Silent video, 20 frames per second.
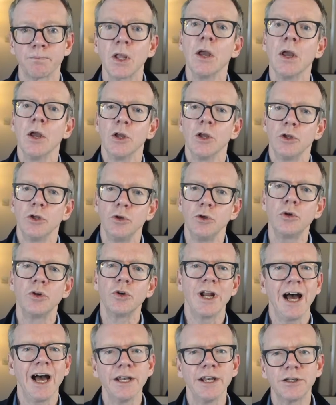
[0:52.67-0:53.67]
You could
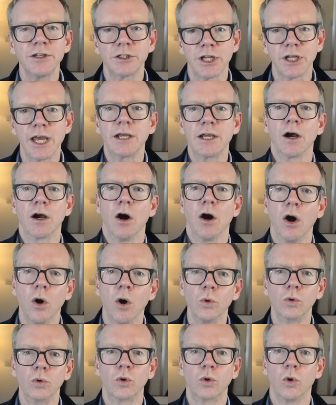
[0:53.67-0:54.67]
undertake a whole
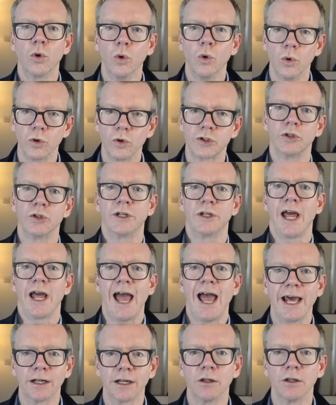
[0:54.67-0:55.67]
course in
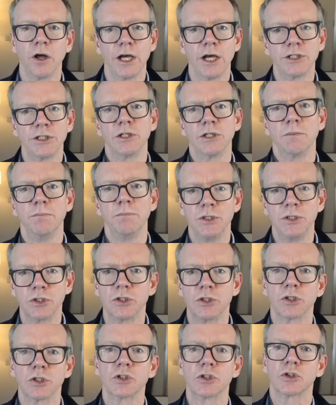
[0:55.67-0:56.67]
analysing business
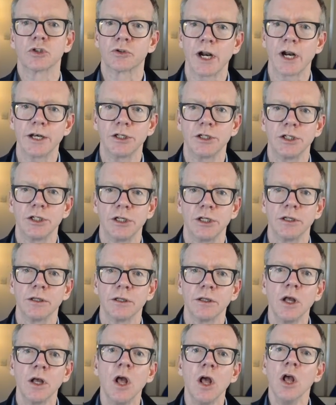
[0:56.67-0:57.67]
strategy.
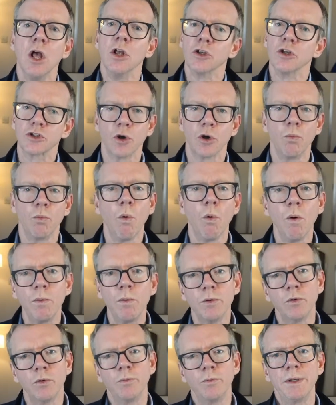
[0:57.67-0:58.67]
So what we will
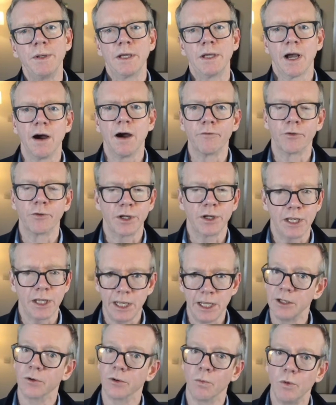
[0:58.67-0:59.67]
be covering in a
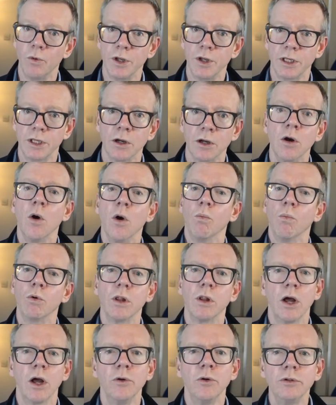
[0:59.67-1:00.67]
week will
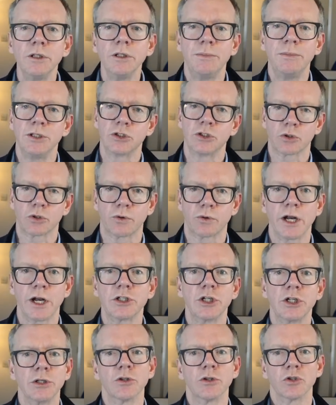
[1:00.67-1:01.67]
only be scratching the
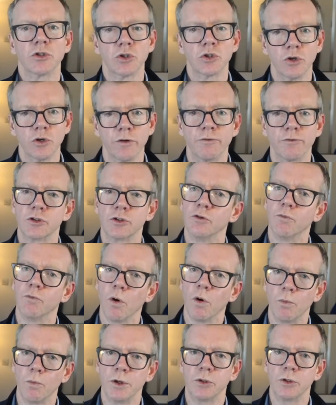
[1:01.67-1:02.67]
surface of what we
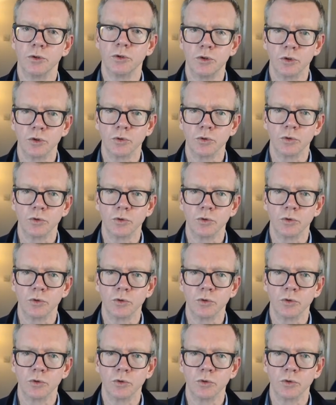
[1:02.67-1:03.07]
could do.